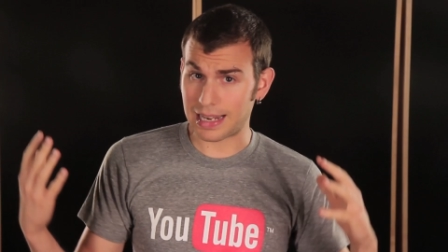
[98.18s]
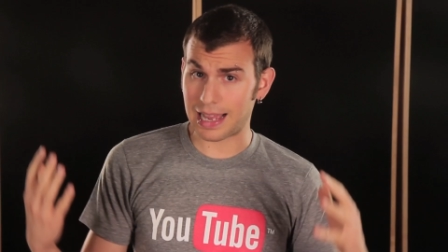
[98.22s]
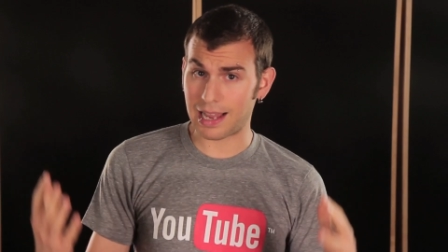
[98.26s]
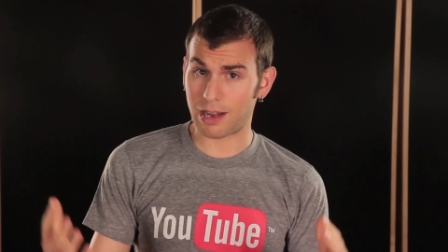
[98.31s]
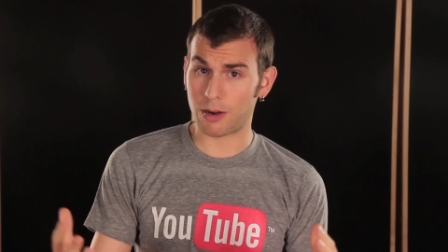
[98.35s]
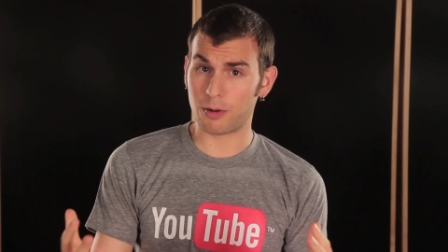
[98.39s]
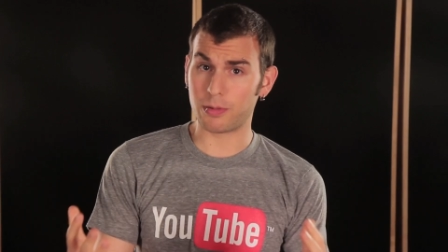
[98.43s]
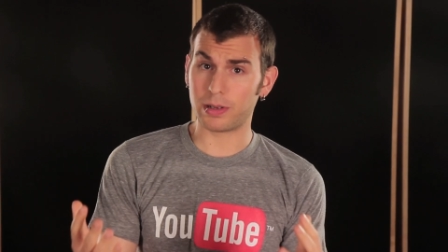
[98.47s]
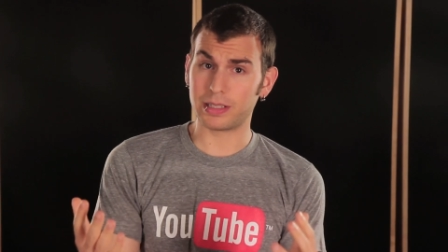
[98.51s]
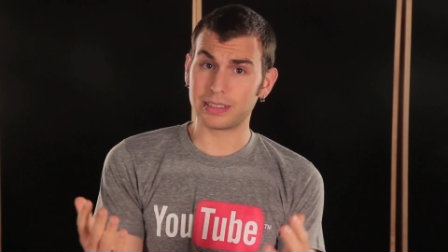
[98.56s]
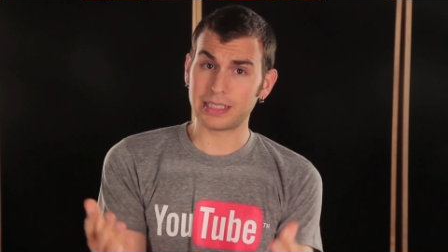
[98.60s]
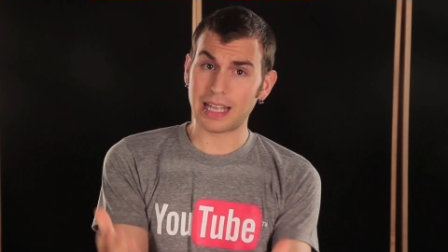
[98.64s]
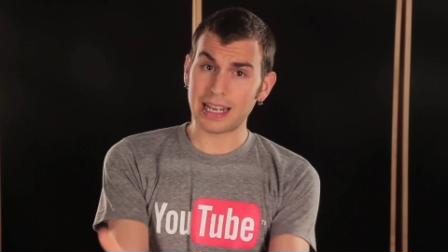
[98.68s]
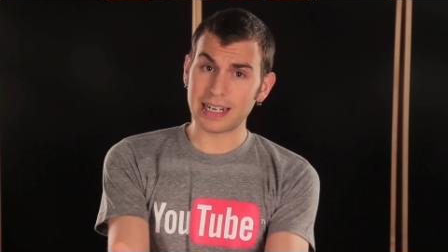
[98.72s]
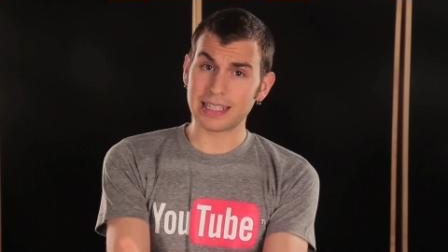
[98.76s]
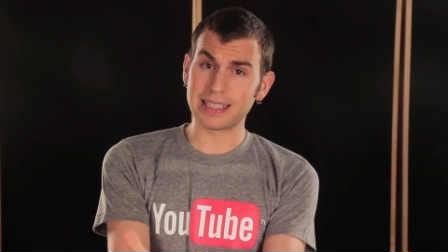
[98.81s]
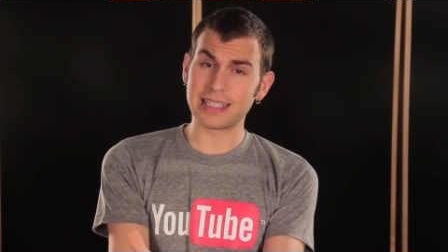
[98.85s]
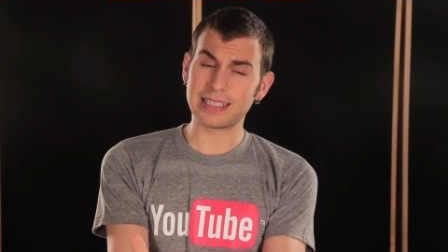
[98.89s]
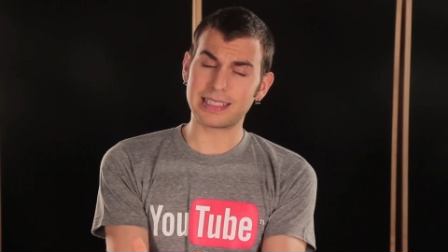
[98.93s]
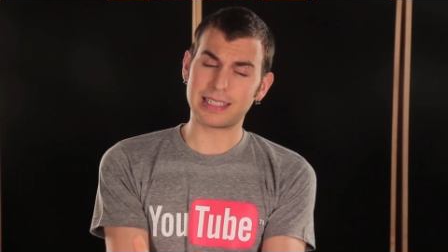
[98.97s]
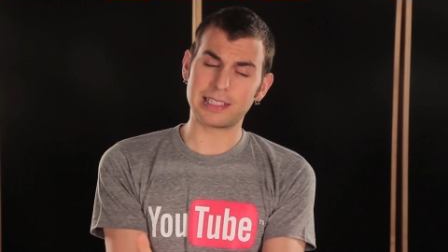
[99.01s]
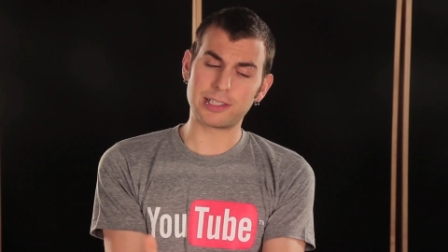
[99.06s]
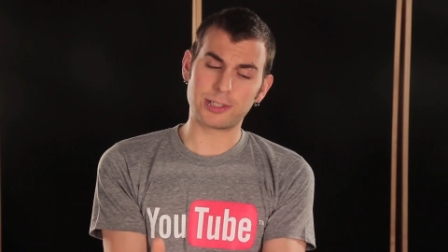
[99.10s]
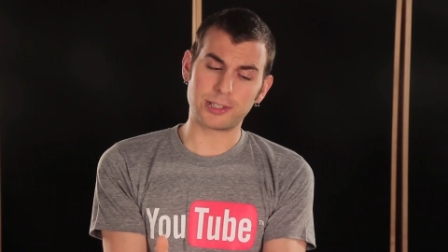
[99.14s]
Now, a lot
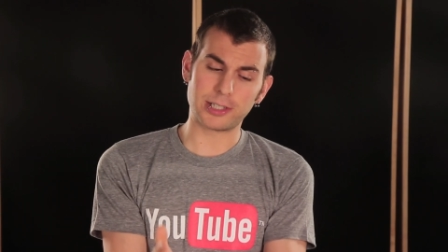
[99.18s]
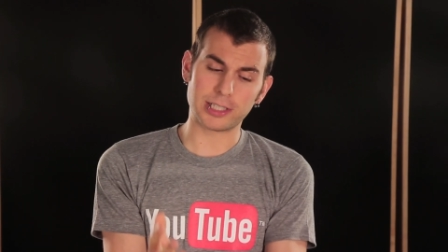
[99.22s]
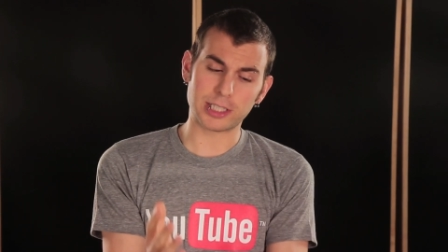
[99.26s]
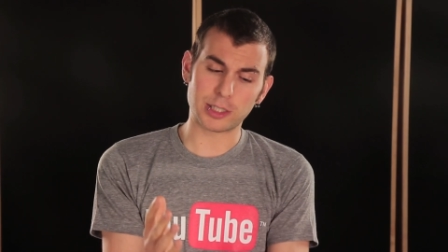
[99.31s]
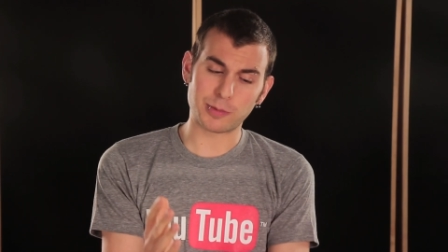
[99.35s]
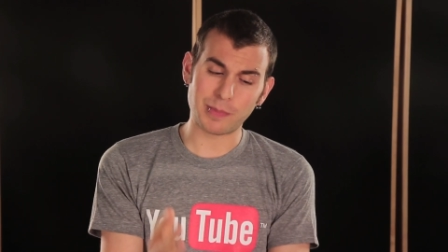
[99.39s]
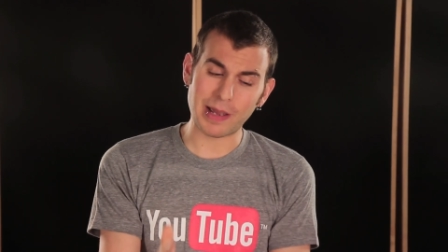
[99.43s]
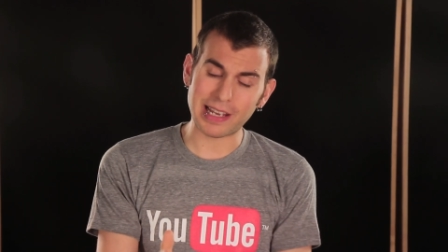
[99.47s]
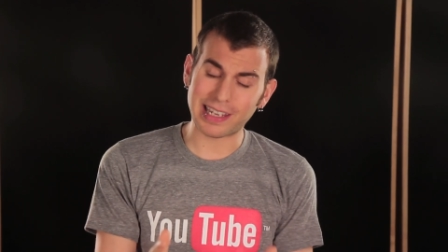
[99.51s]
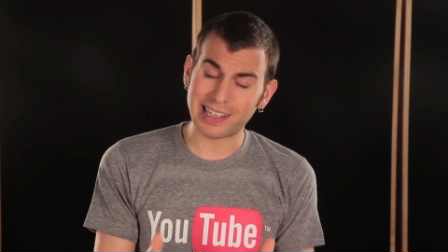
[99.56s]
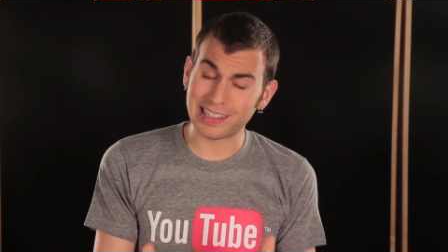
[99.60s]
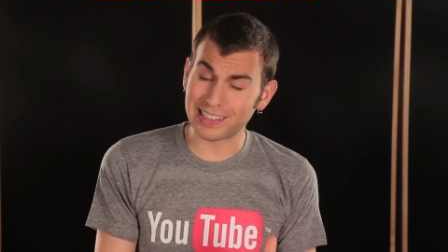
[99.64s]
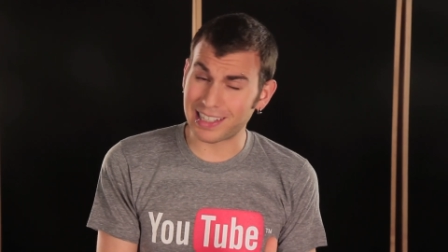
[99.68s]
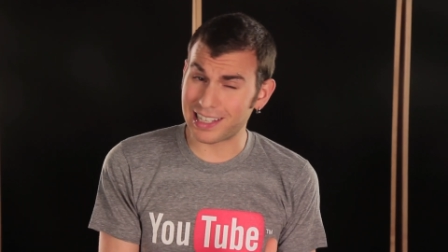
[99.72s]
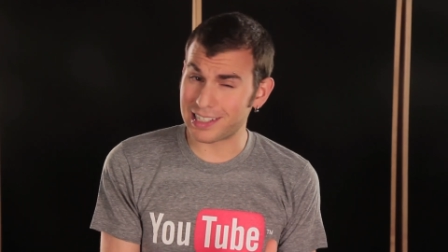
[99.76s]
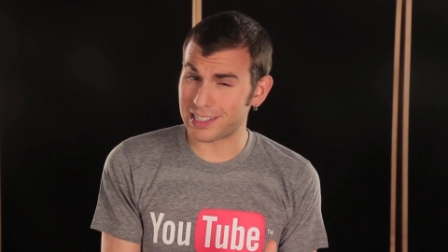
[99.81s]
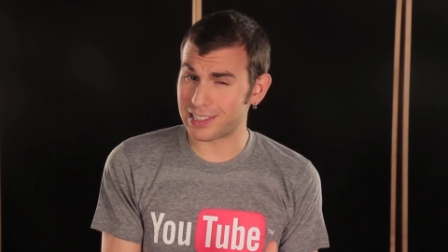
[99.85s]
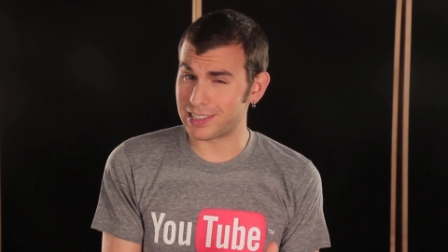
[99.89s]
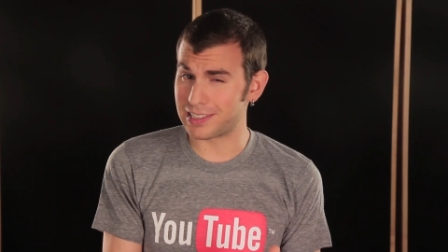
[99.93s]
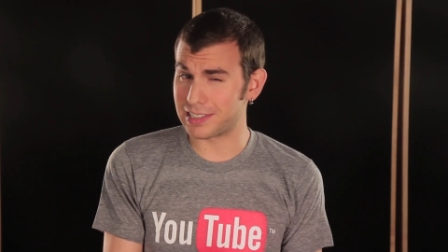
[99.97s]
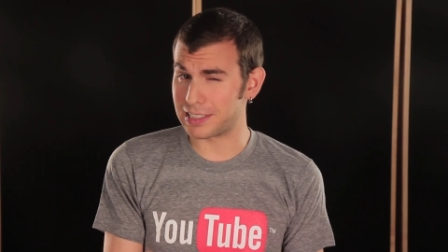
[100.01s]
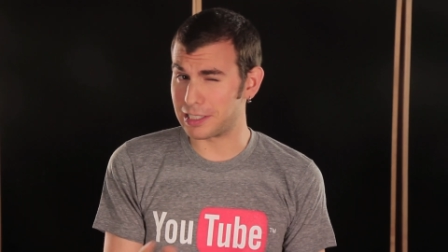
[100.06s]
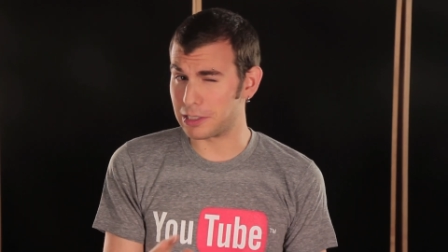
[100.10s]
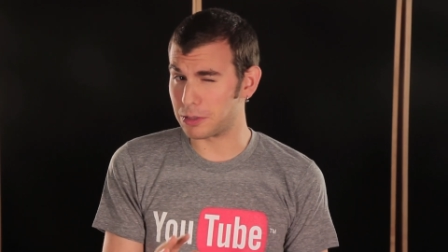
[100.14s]
of this is just speculation,